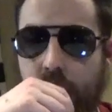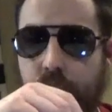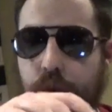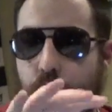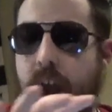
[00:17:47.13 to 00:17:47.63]

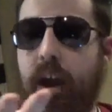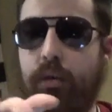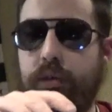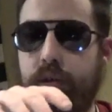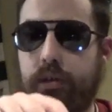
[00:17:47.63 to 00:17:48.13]

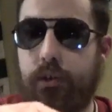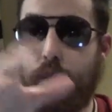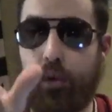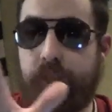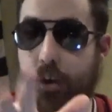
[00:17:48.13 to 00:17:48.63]
crowd. Of
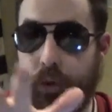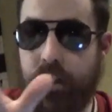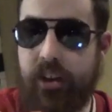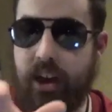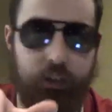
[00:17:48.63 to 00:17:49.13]
course, they were at
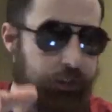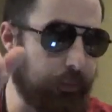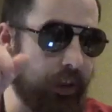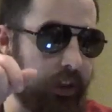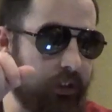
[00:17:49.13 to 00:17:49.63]
Daly's
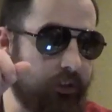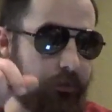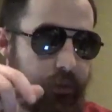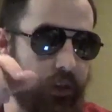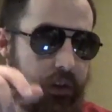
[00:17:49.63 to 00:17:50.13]
place
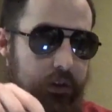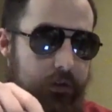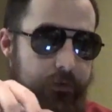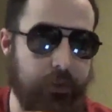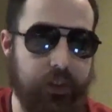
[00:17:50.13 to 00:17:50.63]
for
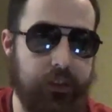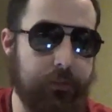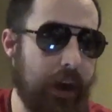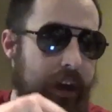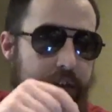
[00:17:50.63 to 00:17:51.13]
this
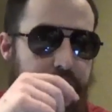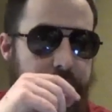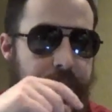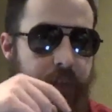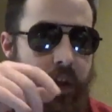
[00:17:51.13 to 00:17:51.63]
match,
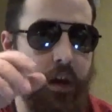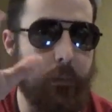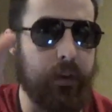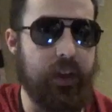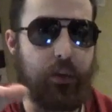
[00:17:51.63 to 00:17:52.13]

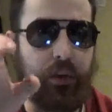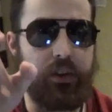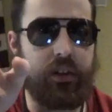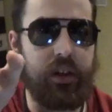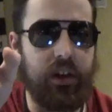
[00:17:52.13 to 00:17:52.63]
but they were
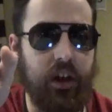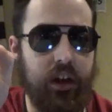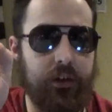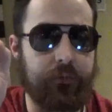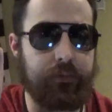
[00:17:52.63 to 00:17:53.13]
in
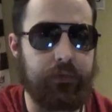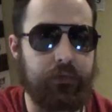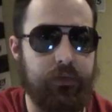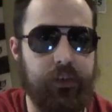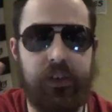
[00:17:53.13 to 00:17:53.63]
the
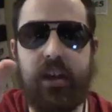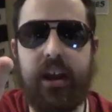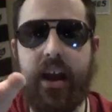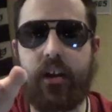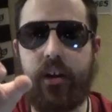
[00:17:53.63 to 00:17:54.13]
seating
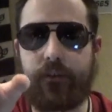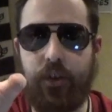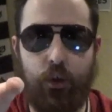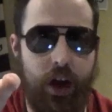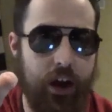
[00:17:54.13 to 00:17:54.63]
area of the
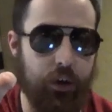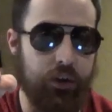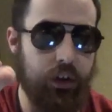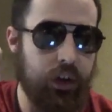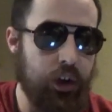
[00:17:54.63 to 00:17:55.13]
crowd,
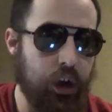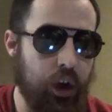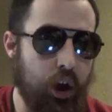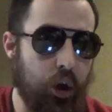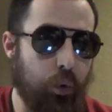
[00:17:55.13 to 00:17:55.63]

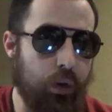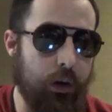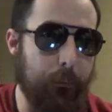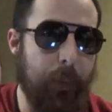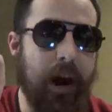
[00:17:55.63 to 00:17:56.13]
where
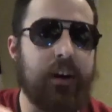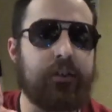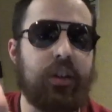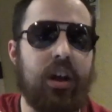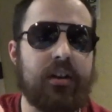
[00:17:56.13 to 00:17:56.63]
Mox
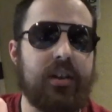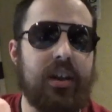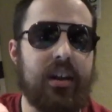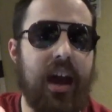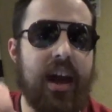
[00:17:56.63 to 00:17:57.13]
locked
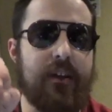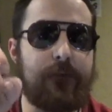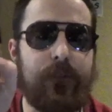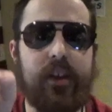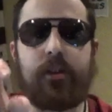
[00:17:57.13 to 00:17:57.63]
in a
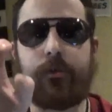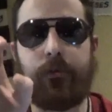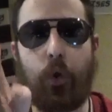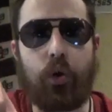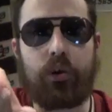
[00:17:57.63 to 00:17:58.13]
figure
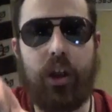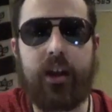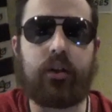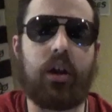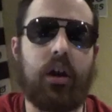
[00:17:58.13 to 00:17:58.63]
4 leg
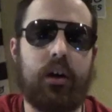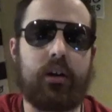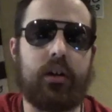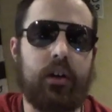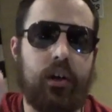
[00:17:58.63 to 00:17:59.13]
lock
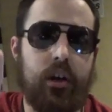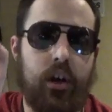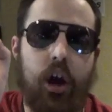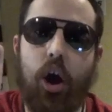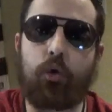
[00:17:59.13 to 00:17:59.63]

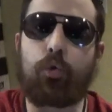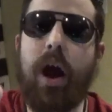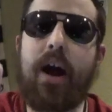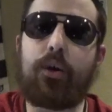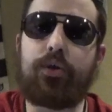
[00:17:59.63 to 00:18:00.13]

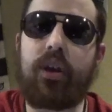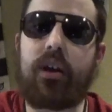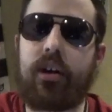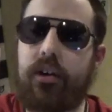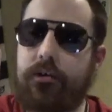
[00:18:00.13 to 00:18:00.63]
around
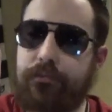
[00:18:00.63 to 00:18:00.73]
the